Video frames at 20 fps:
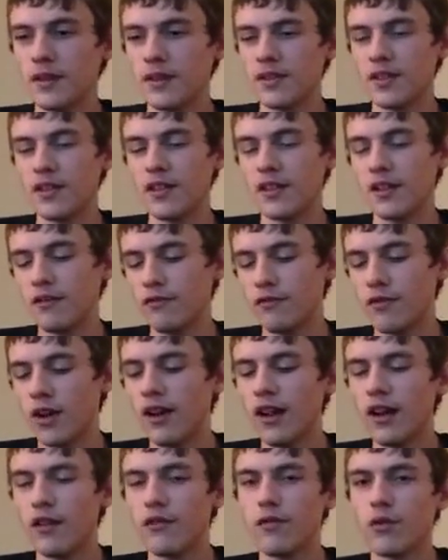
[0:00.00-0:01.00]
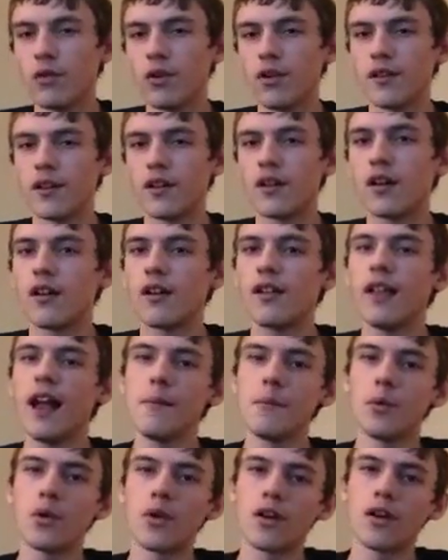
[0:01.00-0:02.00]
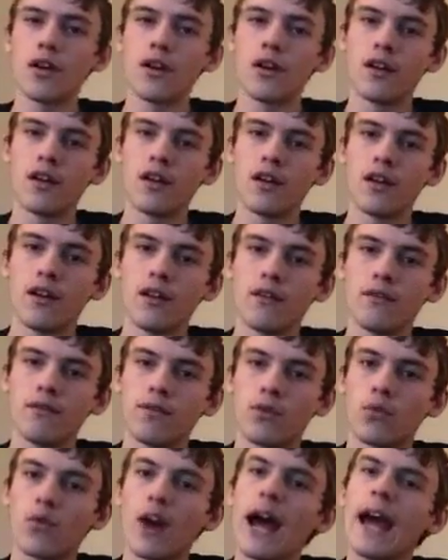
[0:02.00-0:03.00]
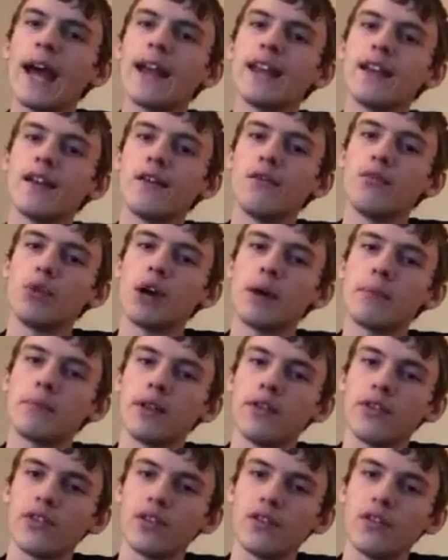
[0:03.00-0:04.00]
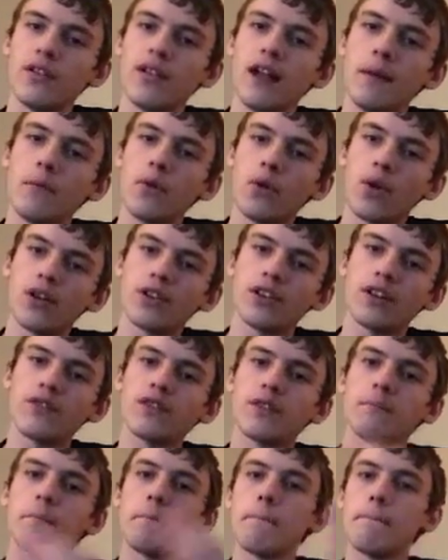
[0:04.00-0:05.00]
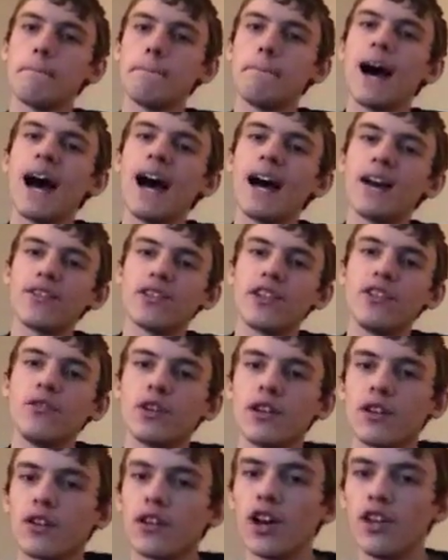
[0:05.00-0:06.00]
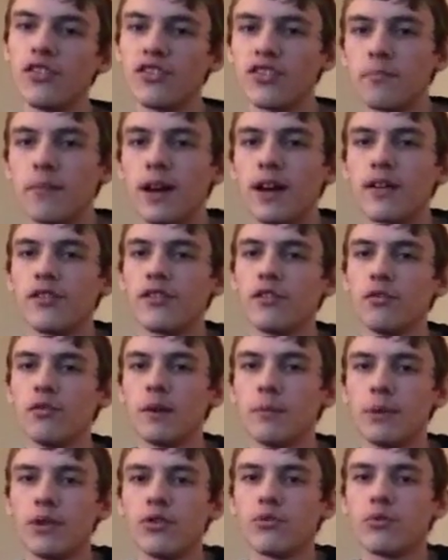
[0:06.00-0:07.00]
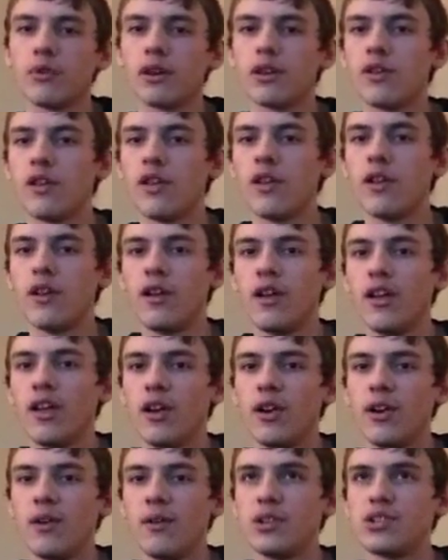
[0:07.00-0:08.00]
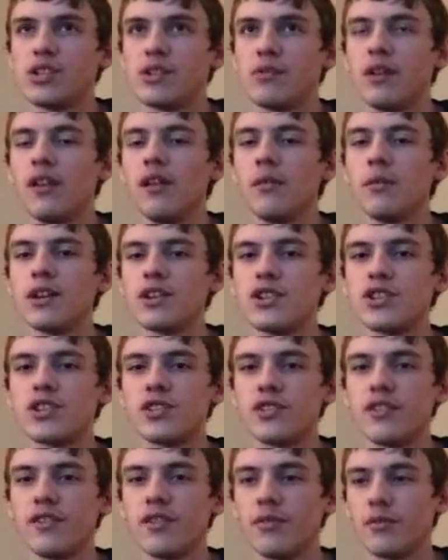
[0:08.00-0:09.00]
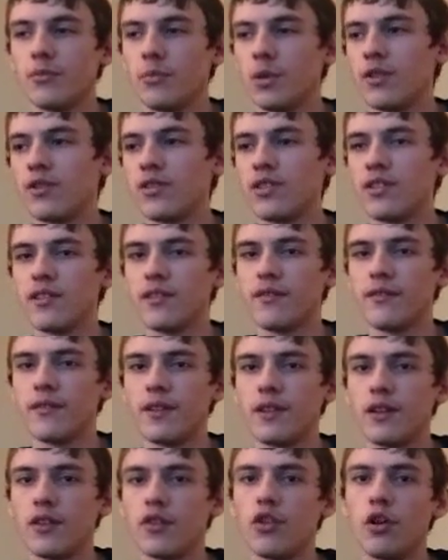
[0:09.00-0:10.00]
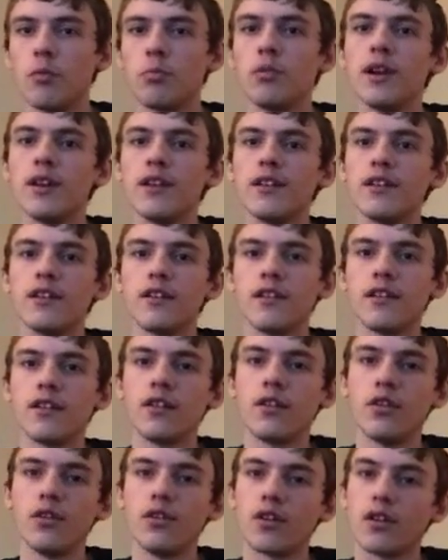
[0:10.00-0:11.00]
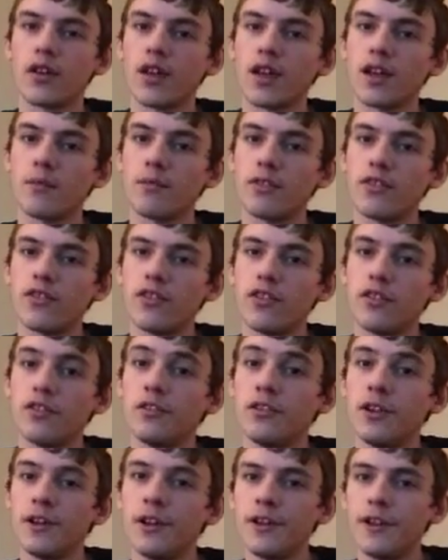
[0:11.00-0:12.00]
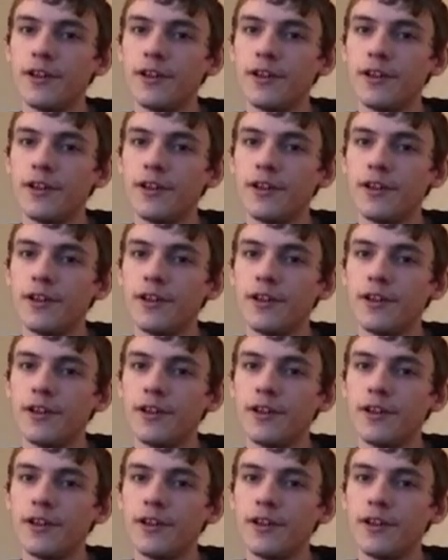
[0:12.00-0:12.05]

It's like in Fallout 4 there are a lot more variety of weapons and a lot more different mods that you can customize your weapons with which I really wish was incorporated in the older games too.